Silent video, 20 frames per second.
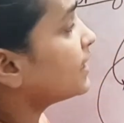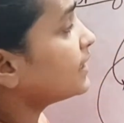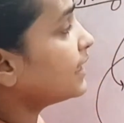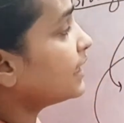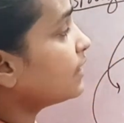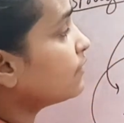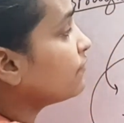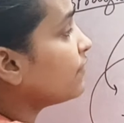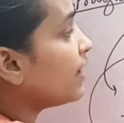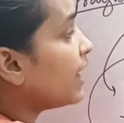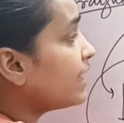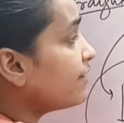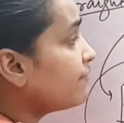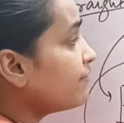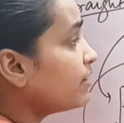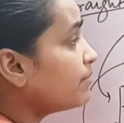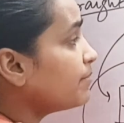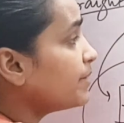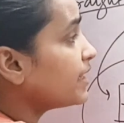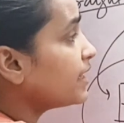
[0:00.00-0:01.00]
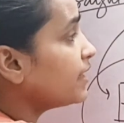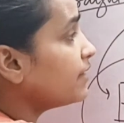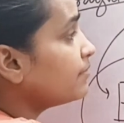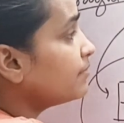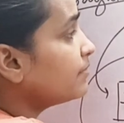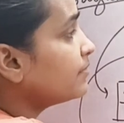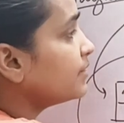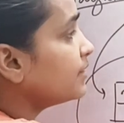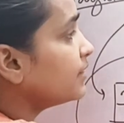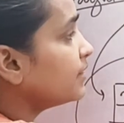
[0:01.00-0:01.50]
Then y will become,
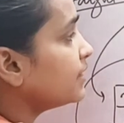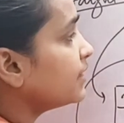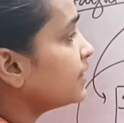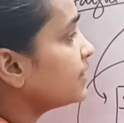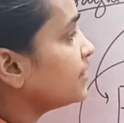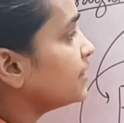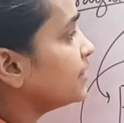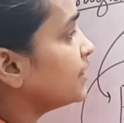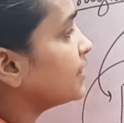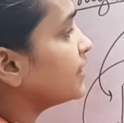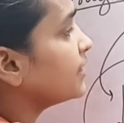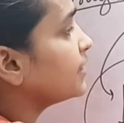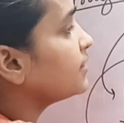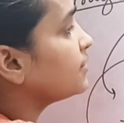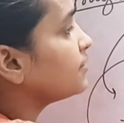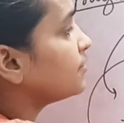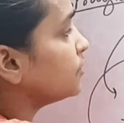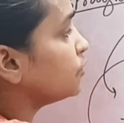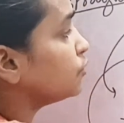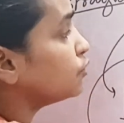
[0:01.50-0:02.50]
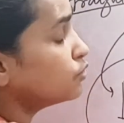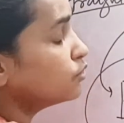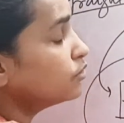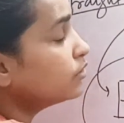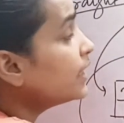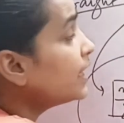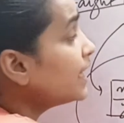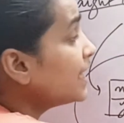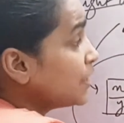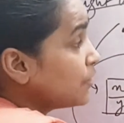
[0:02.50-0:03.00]
this here is 2.
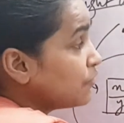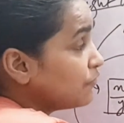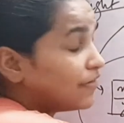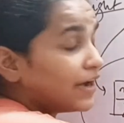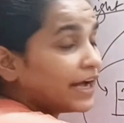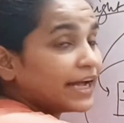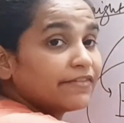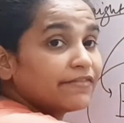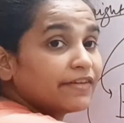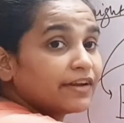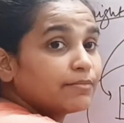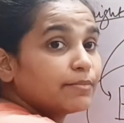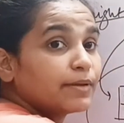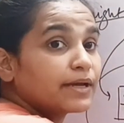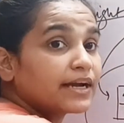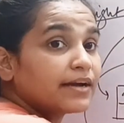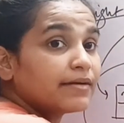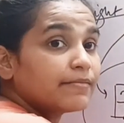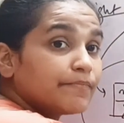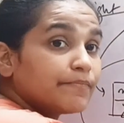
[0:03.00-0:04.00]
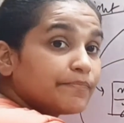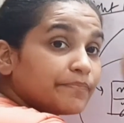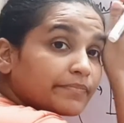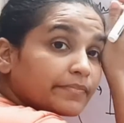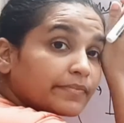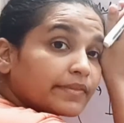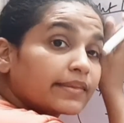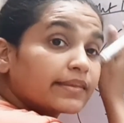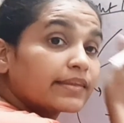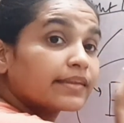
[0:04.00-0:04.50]
Y will become
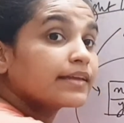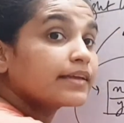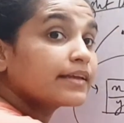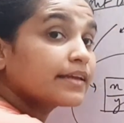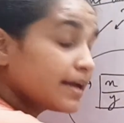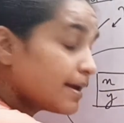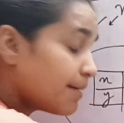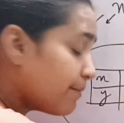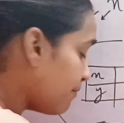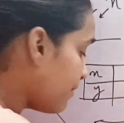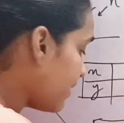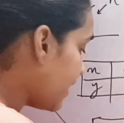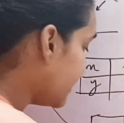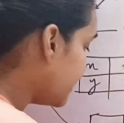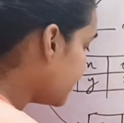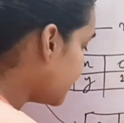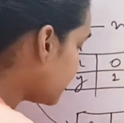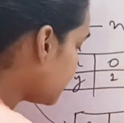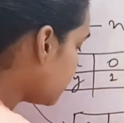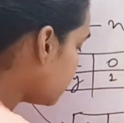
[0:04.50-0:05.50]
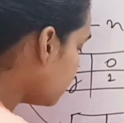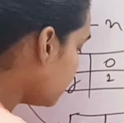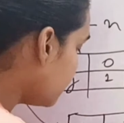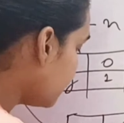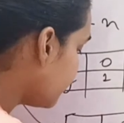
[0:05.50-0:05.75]
minus 2.